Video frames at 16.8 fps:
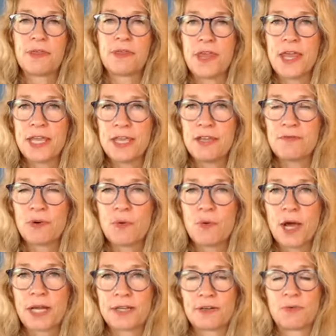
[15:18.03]
Thank you for
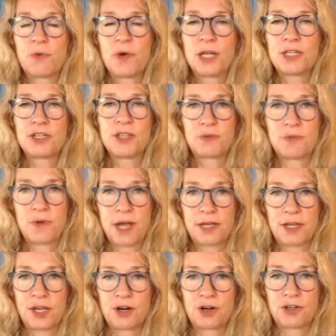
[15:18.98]
watching the
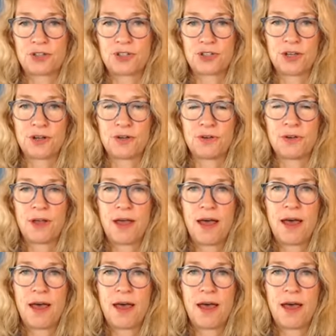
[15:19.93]
Rocket Girl Show.